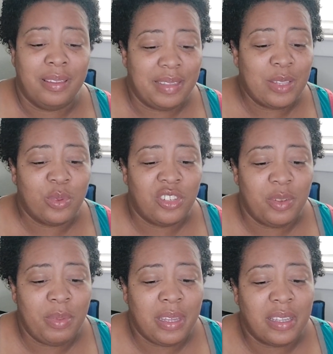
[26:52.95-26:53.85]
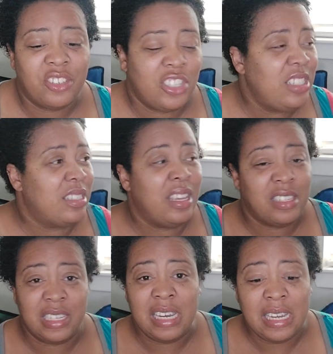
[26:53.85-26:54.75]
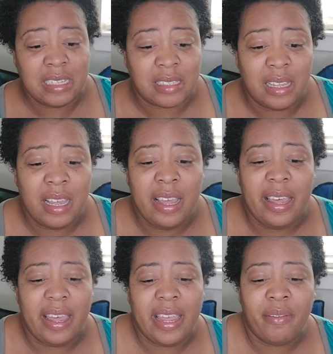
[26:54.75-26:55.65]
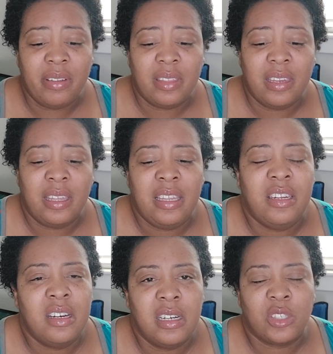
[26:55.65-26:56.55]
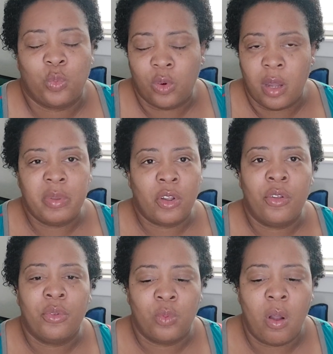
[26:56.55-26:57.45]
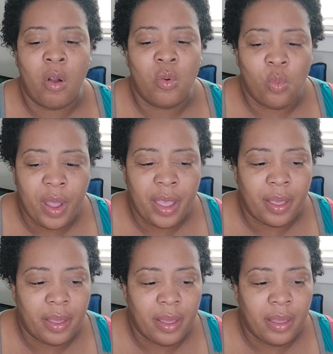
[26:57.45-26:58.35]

That's what she meant. She said to us, everything that he does rubs her the wrong way.